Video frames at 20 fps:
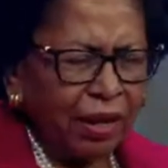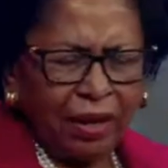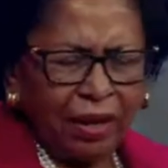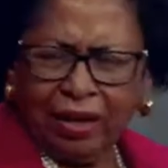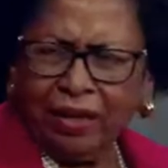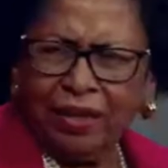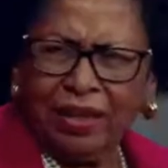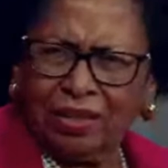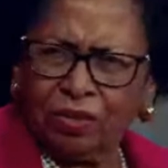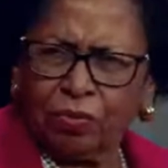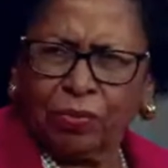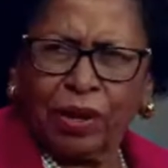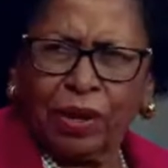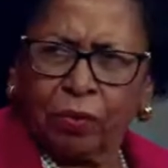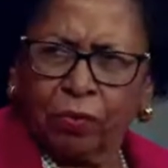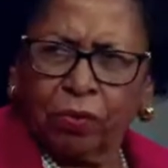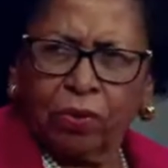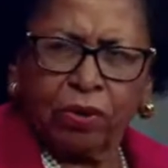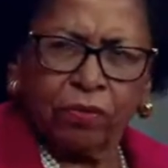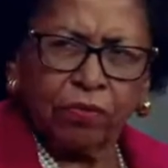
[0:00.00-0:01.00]
And that's what I
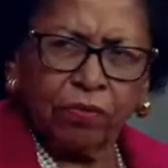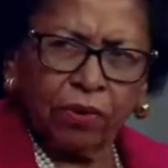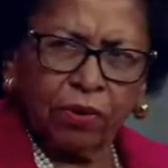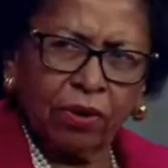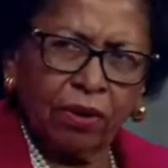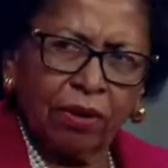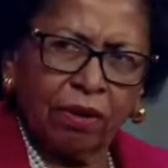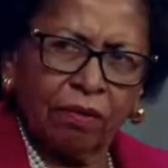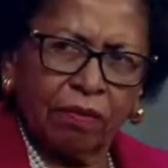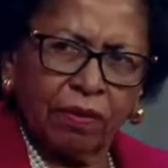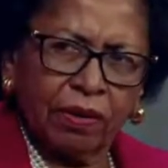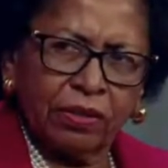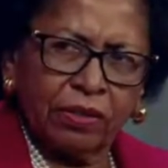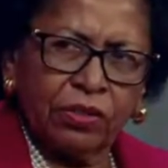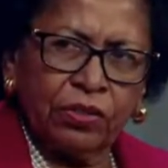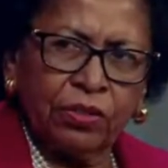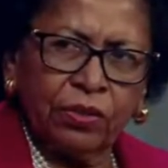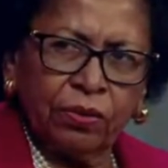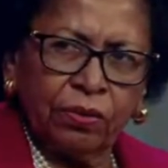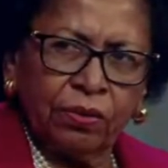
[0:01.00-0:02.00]
want for all of our
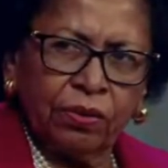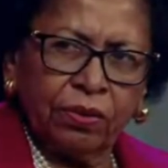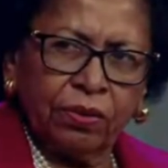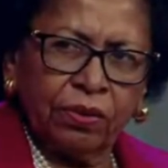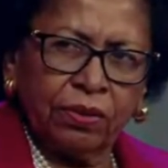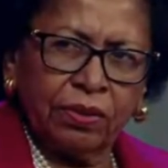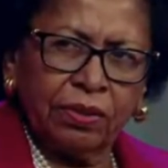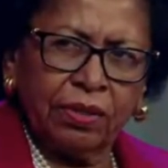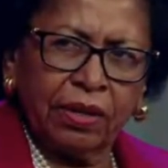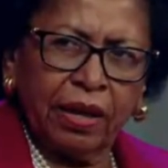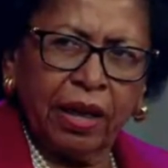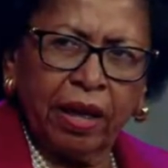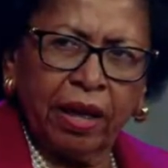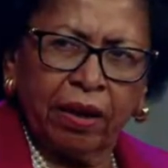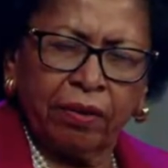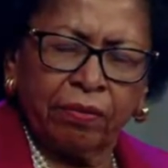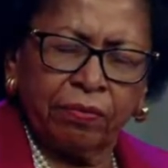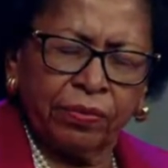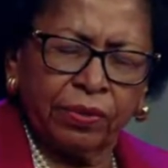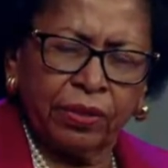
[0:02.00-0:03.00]
students to
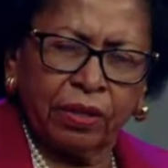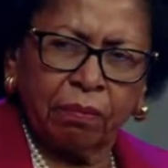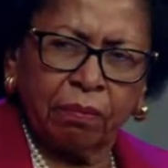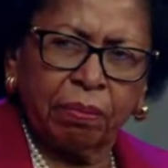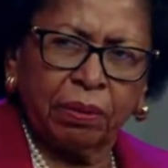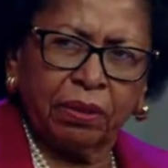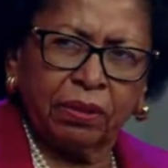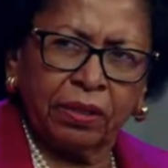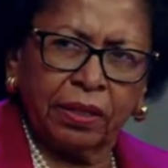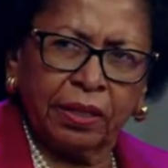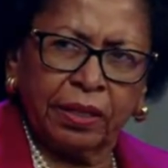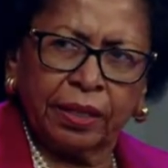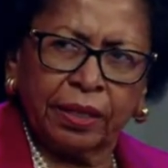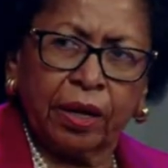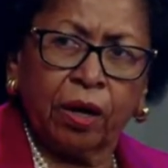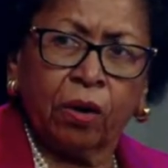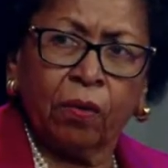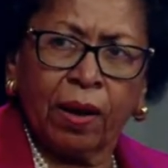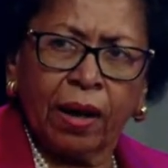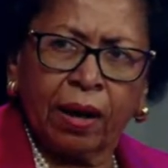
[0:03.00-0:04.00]
have the ability to
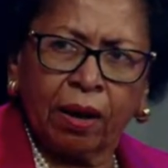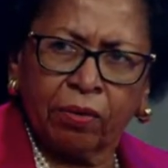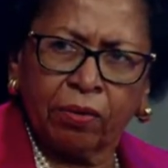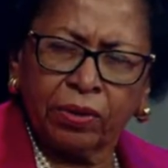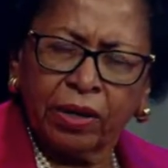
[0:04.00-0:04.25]
go out